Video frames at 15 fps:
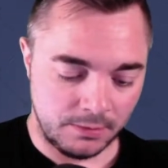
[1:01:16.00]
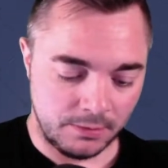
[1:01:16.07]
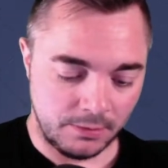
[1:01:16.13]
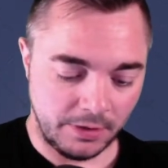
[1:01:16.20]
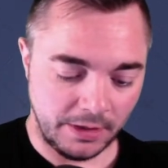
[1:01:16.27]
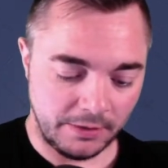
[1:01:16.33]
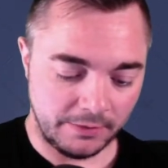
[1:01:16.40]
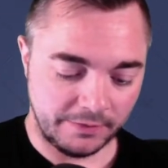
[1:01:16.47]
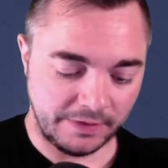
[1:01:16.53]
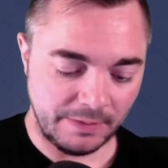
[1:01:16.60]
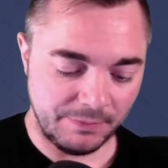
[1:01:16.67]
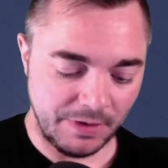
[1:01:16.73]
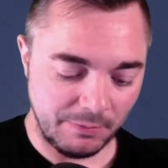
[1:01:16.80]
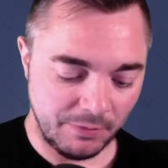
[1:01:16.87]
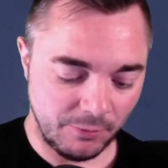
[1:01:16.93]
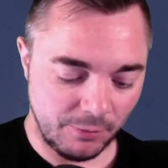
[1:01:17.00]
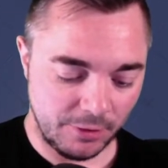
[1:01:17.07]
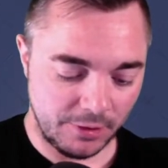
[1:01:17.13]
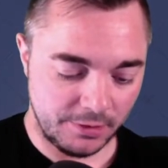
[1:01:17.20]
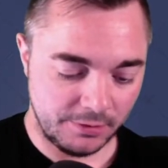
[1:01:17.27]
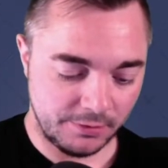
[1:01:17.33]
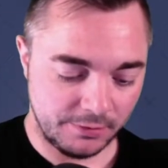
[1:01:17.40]
Okay, step number
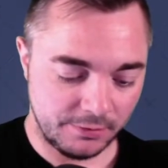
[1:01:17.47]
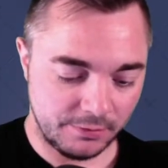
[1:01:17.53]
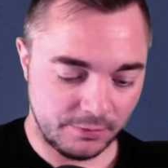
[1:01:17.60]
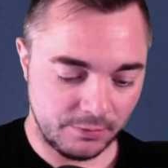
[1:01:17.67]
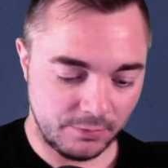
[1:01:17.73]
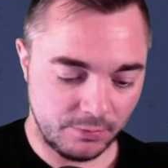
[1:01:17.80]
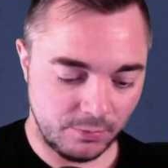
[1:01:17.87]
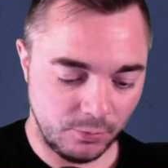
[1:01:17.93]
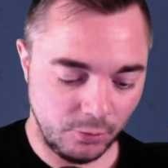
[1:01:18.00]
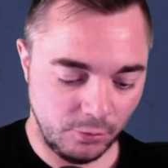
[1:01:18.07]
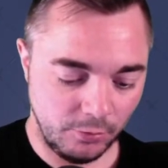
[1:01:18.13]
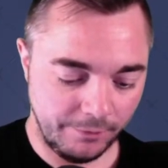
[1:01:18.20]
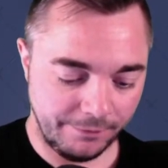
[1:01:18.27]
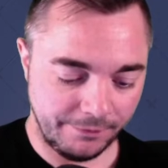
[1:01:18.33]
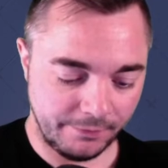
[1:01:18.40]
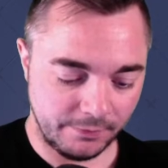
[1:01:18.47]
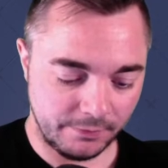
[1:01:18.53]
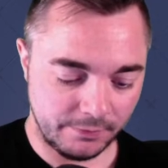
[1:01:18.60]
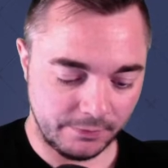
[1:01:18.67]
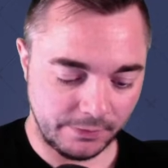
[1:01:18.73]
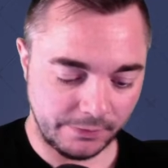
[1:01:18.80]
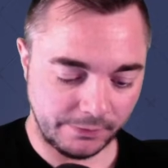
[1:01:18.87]
1. Move
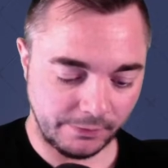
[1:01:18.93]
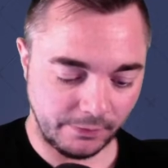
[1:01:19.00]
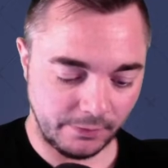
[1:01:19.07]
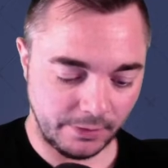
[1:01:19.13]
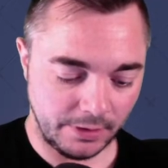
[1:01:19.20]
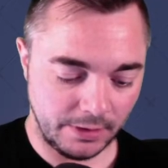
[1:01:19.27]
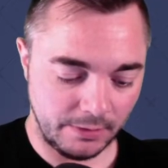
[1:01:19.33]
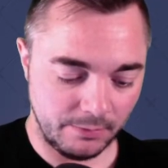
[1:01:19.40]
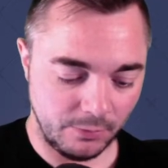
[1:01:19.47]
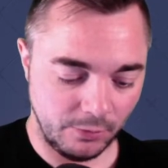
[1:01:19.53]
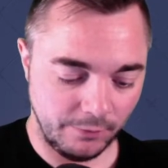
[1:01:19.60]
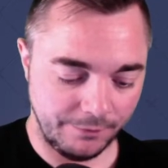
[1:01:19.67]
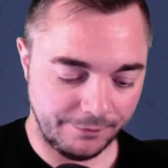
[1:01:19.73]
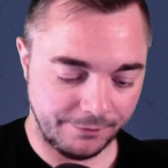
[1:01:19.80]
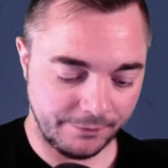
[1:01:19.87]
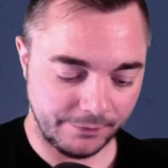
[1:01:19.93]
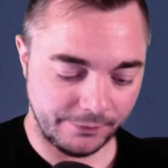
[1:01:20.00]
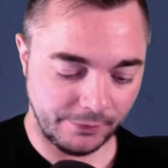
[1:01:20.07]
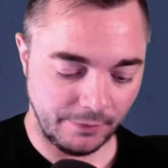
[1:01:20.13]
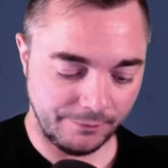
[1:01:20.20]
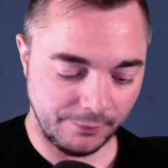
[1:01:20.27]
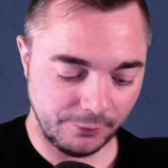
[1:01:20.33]

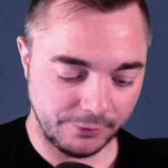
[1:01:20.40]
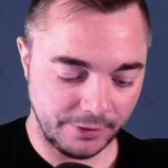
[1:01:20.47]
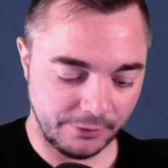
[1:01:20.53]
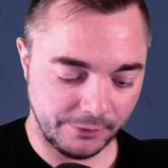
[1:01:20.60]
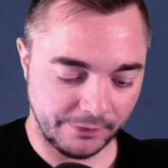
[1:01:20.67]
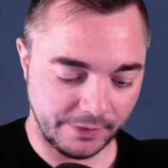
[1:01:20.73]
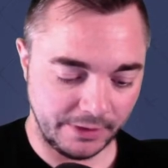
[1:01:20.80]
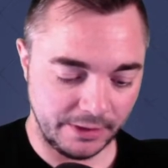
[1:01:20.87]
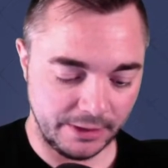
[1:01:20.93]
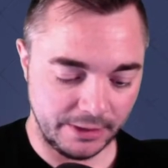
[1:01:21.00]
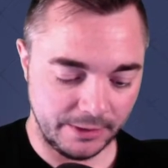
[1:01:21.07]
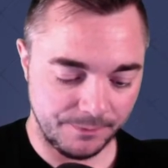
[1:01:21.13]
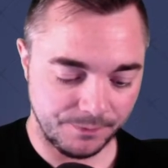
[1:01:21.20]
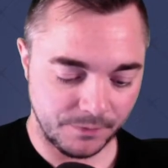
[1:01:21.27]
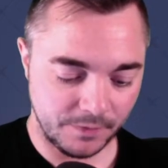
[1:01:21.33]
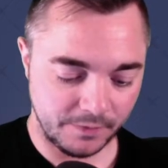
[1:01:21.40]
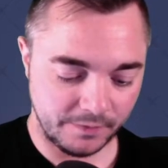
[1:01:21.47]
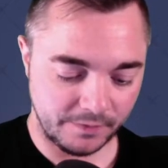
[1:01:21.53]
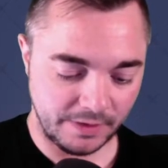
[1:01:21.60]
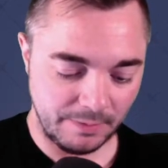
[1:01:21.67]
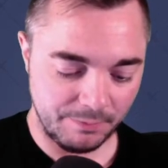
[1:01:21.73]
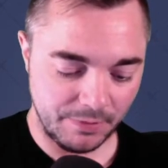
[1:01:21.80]
Sir Florianus in here.
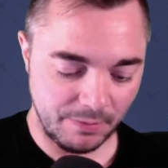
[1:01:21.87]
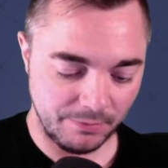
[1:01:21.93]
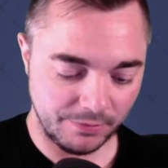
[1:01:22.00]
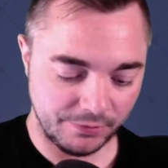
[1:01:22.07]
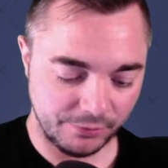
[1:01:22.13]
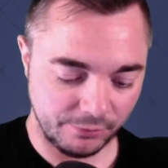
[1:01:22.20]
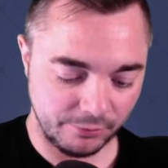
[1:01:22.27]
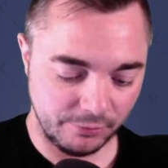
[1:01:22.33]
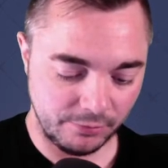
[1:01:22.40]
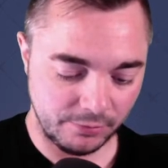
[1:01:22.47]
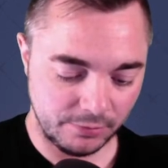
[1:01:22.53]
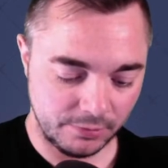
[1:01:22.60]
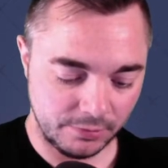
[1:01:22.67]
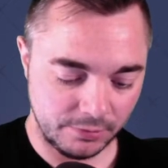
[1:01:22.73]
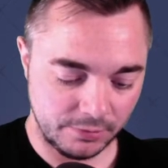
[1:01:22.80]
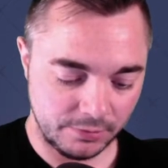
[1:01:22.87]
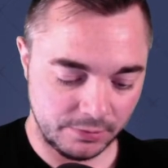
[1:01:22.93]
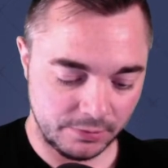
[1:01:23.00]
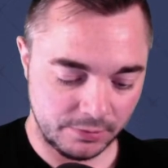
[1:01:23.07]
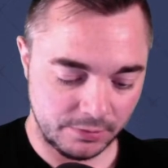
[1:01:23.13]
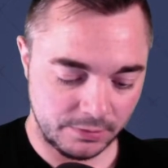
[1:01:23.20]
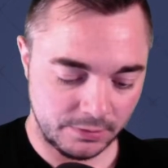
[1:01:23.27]
Step number 2
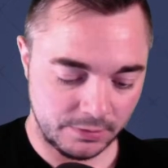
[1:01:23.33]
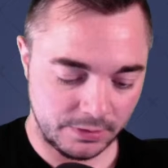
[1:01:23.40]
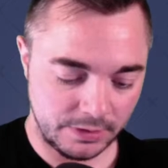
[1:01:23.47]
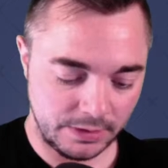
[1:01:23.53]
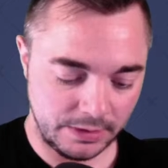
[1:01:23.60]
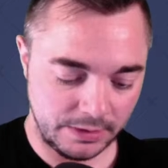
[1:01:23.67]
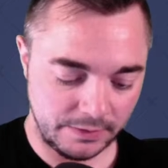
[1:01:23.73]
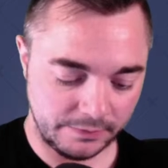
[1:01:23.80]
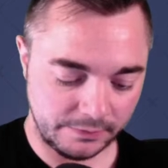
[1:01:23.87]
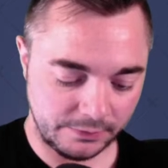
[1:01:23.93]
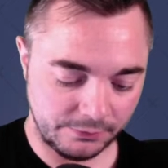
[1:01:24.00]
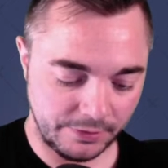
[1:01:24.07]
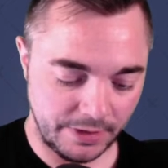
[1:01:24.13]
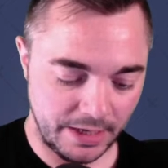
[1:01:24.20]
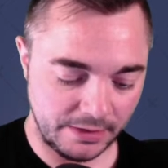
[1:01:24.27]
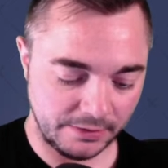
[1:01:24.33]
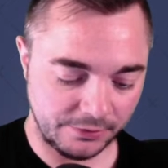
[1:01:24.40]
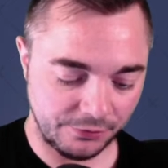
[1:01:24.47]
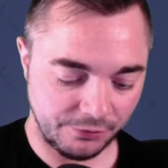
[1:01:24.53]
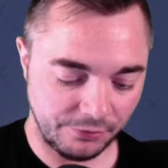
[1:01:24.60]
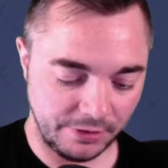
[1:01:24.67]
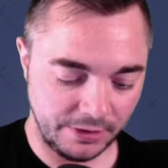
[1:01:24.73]
is create a
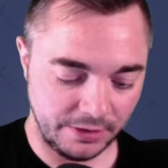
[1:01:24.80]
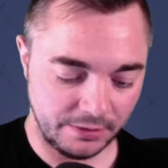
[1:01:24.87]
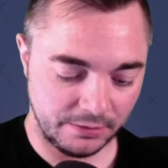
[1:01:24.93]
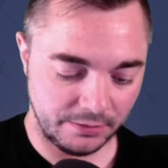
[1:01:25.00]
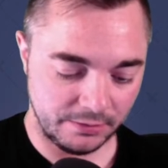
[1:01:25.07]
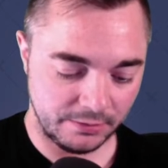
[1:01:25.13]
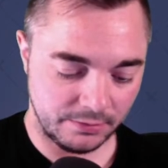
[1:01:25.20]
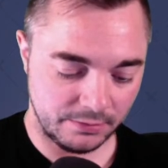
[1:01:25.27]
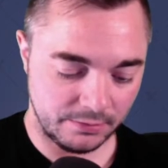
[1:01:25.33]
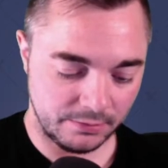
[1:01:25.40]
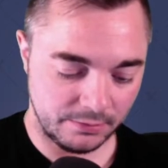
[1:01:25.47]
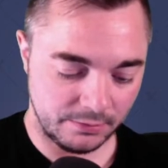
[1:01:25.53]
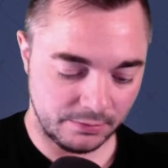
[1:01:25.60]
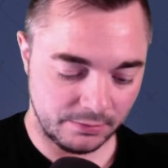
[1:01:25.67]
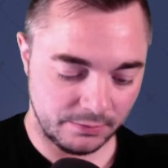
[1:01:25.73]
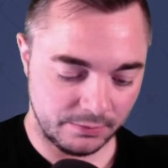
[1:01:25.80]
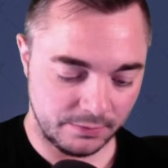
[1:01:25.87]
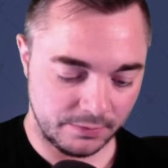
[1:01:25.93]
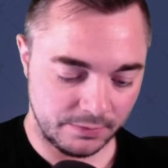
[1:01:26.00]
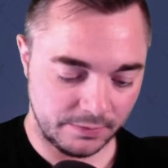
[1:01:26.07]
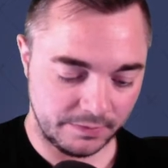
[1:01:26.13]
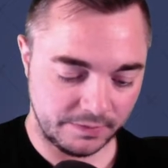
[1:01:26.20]
tree.
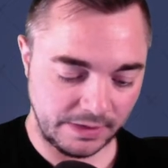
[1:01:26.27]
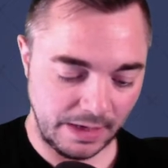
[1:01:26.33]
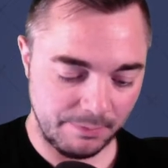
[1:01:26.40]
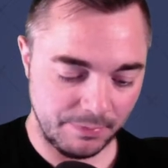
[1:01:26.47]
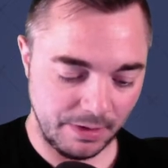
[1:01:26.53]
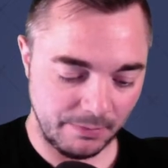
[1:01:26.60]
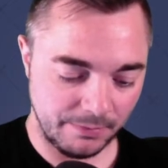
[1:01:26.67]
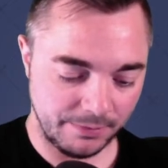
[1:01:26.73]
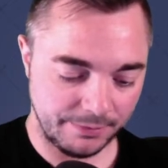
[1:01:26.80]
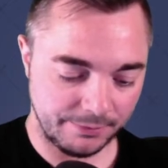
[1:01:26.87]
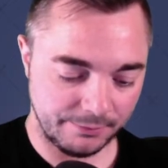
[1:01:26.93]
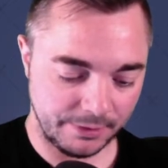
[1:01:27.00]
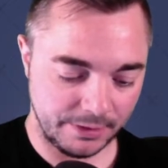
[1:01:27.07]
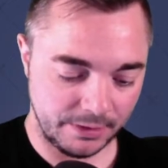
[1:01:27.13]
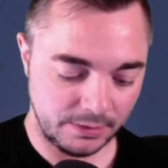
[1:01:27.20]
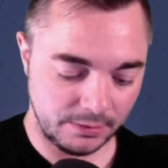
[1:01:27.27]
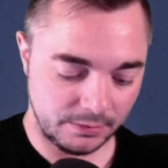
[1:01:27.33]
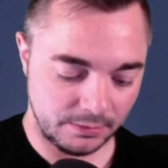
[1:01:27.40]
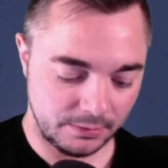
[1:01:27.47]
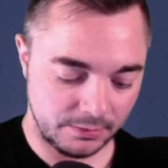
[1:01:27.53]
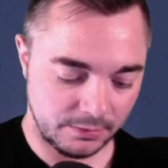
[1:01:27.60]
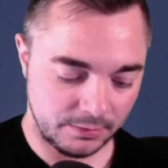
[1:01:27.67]
Step number 3
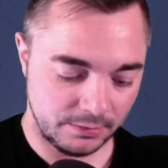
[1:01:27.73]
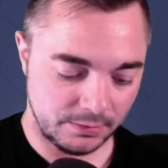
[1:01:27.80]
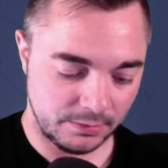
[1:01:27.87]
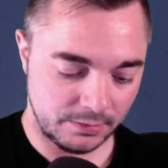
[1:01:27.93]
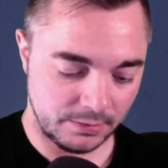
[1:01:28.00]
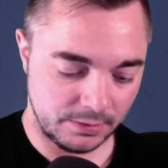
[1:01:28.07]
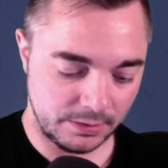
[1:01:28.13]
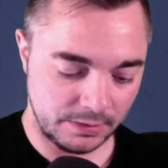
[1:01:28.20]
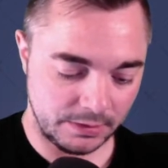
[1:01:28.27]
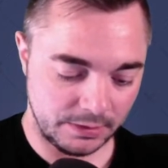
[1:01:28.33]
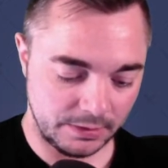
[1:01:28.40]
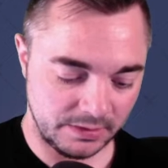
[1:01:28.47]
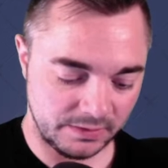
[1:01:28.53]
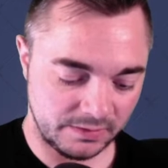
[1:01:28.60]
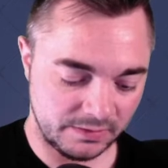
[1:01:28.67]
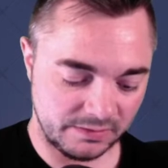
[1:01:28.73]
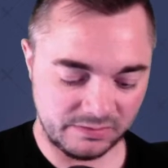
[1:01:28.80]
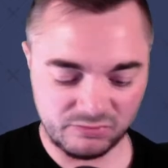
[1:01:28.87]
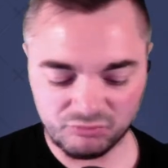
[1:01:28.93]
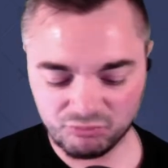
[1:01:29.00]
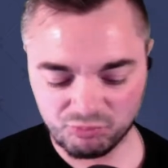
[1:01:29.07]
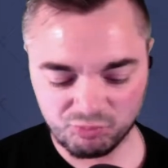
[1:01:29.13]

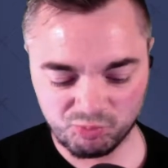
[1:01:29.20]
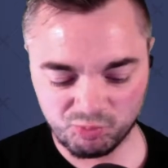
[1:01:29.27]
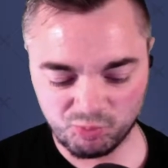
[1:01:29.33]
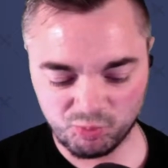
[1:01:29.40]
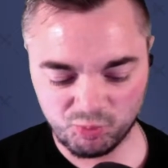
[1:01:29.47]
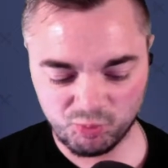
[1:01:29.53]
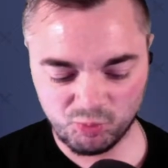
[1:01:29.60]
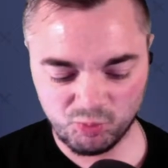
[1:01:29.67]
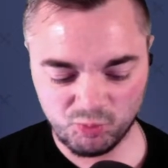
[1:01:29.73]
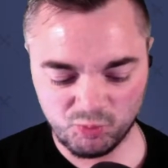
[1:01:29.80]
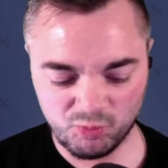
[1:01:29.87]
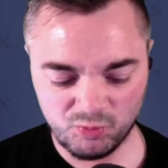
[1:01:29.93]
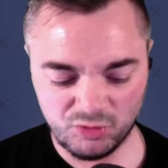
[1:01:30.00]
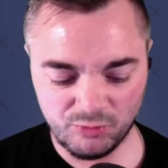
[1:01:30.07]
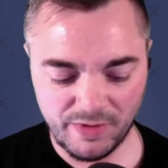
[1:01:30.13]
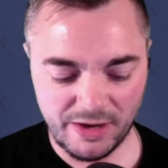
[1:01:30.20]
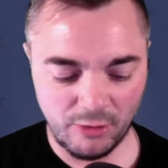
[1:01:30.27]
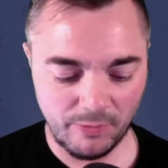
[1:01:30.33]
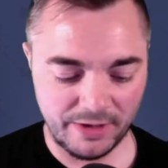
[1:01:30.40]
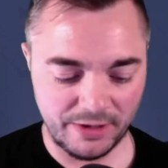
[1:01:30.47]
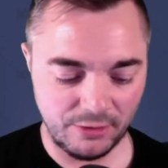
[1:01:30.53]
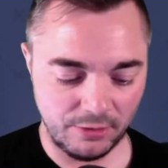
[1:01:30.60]
is You may
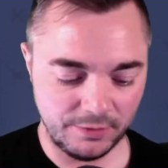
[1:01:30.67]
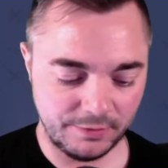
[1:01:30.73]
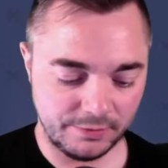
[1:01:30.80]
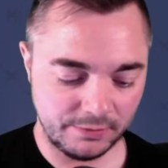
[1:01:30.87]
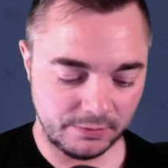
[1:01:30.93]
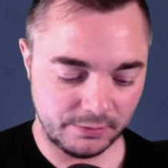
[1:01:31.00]
or may not